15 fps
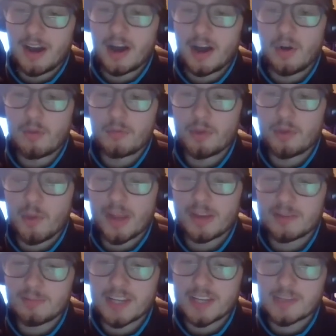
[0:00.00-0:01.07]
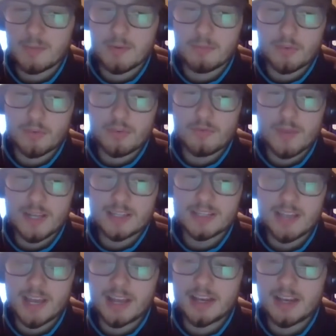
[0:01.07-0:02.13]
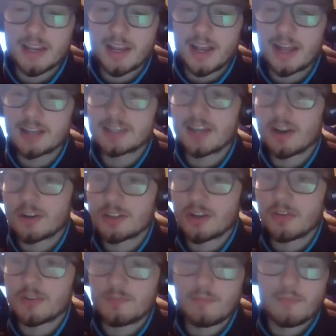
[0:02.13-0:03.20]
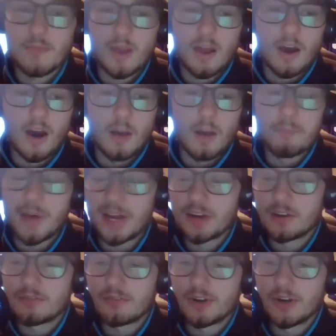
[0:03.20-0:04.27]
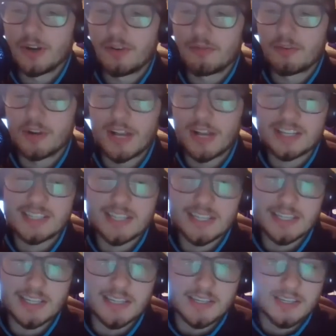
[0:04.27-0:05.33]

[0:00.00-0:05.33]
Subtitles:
Hopefully, we can make some improvements and set ourselves up better for next season.